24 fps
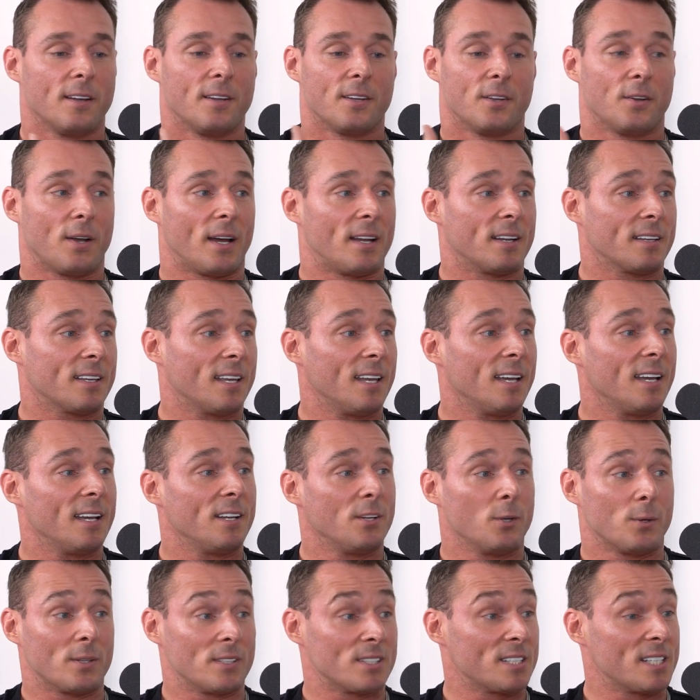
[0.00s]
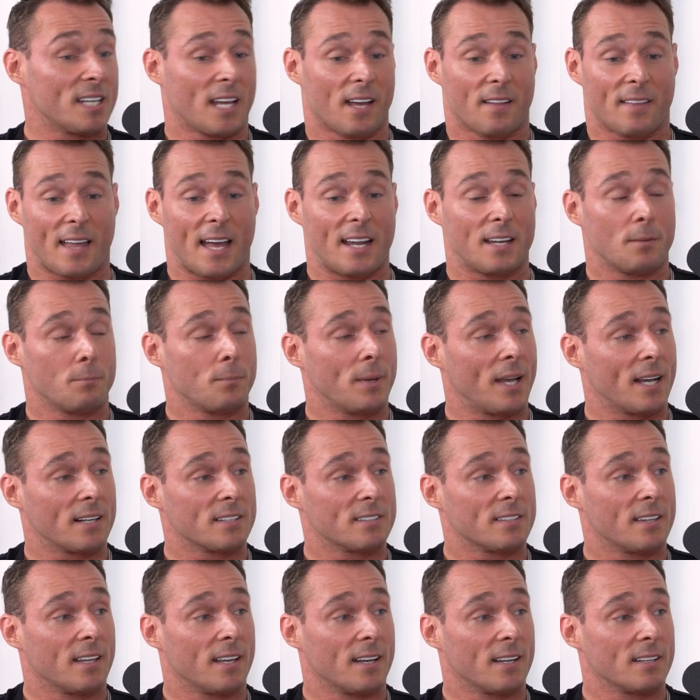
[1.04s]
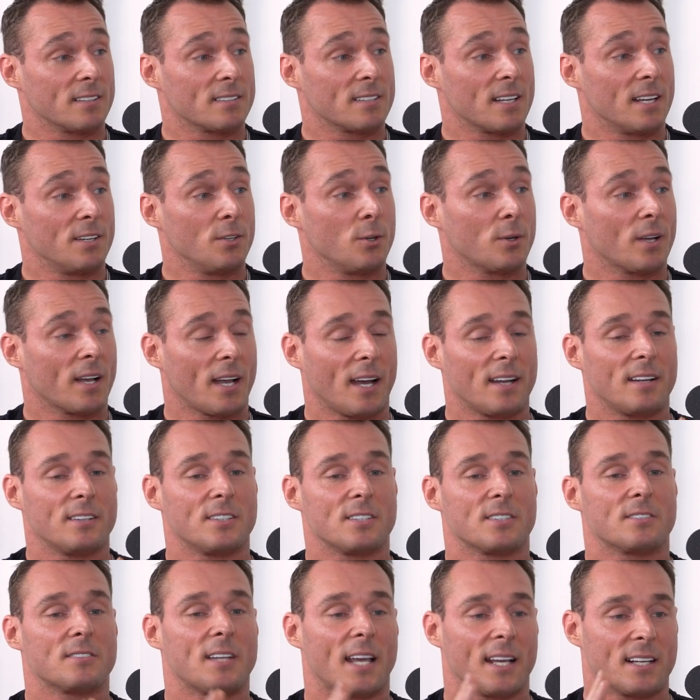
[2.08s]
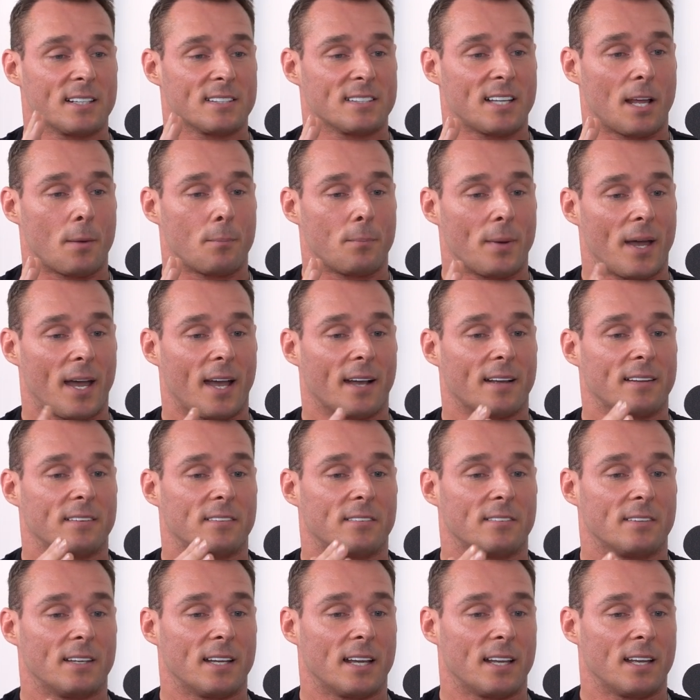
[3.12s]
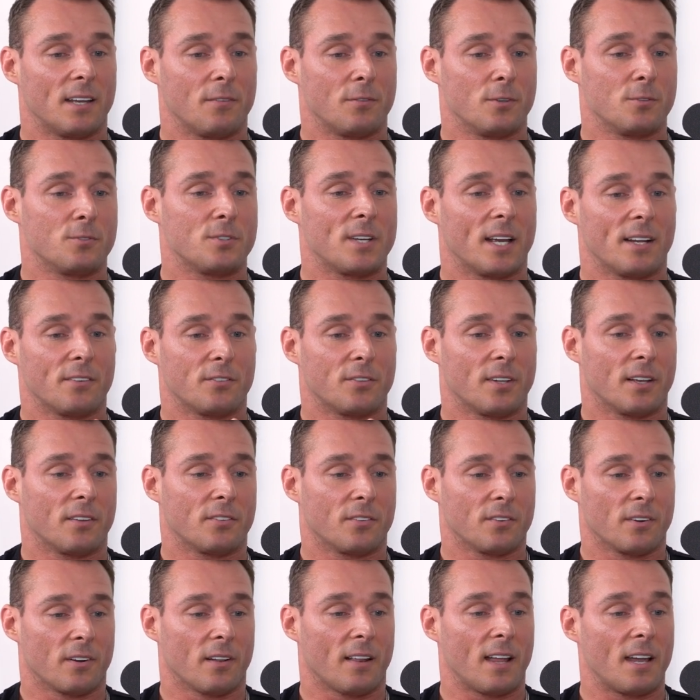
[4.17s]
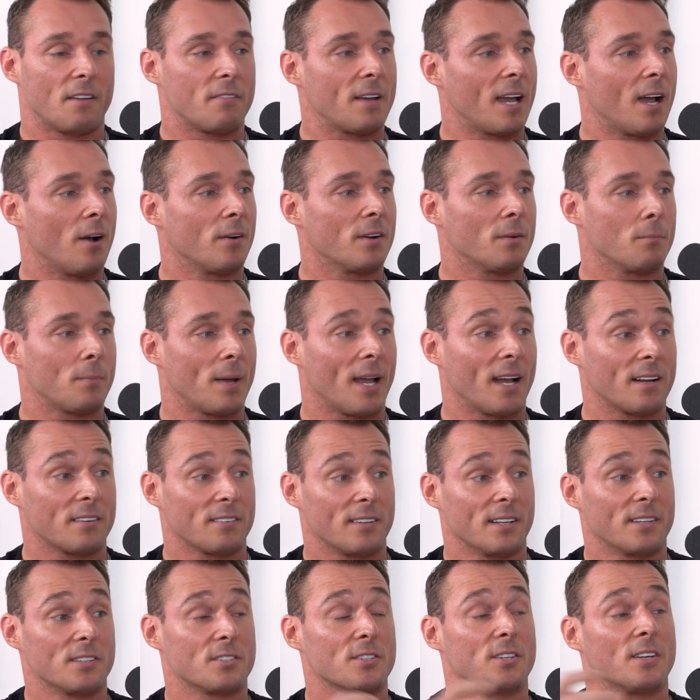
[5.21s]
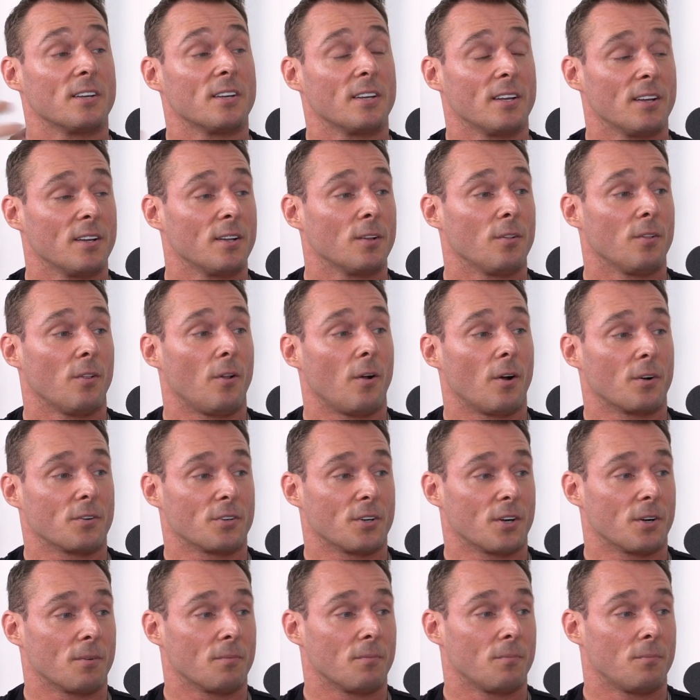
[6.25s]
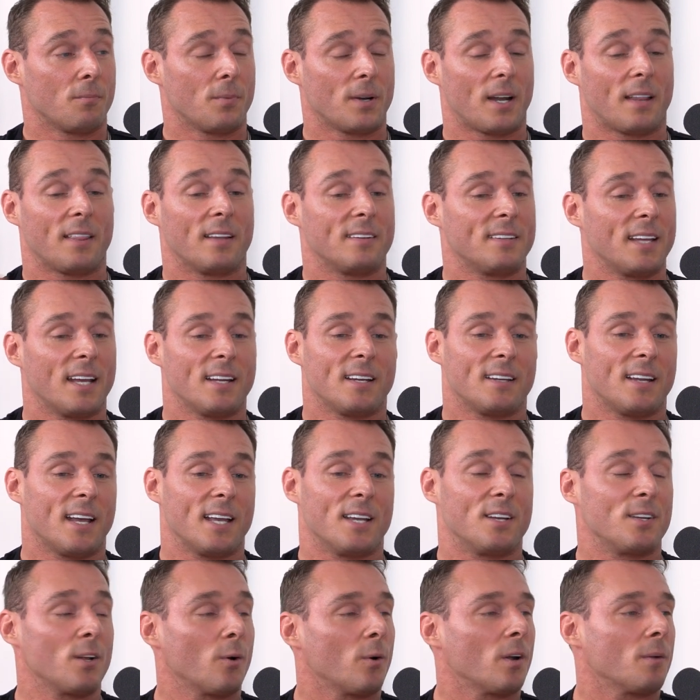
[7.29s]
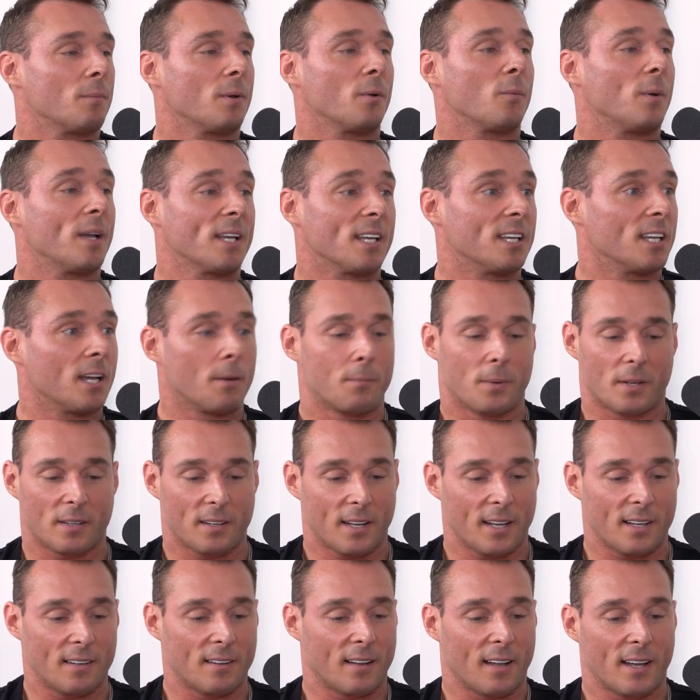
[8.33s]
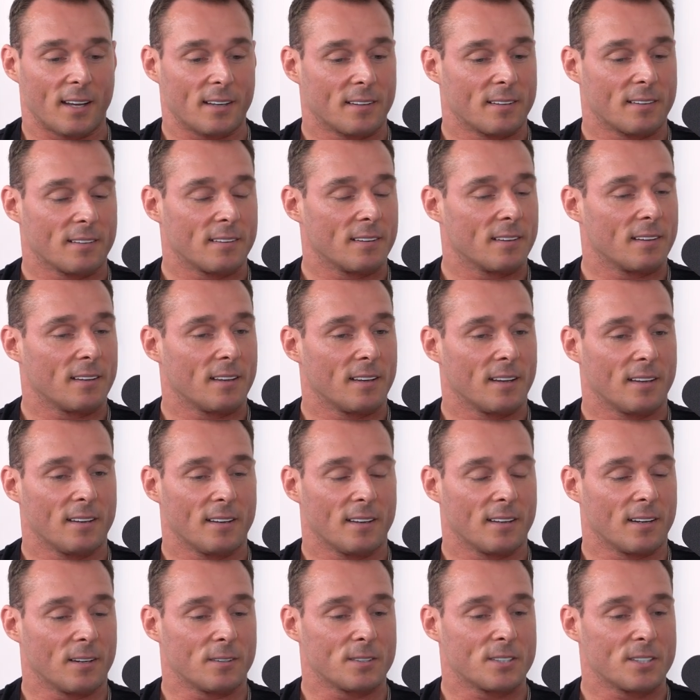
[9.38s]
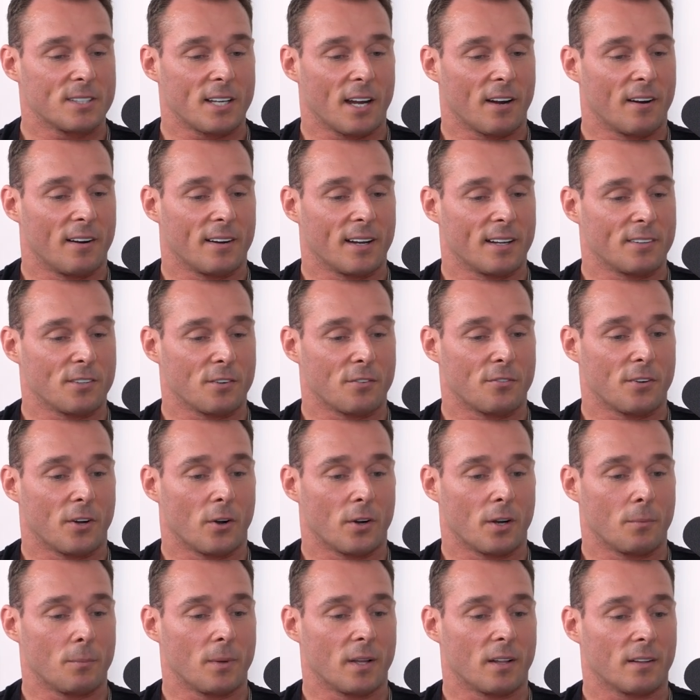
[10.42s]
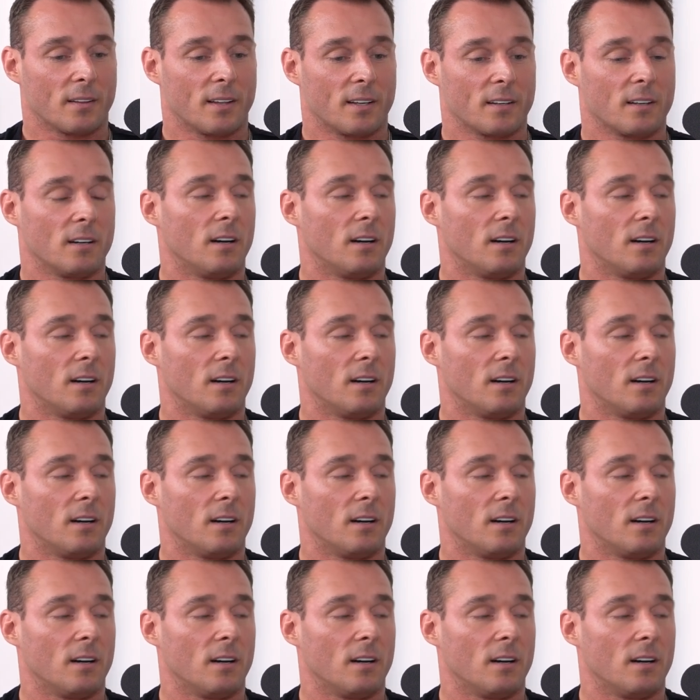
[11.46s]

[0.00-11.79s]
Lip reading: you had a kid, you can see how that impacts things, and you can kind of just take a step back and see if you change things in your life, how it impacts things long term. But on the day to day, you don't want to be waking up and like, you know, staring at your phone and being like,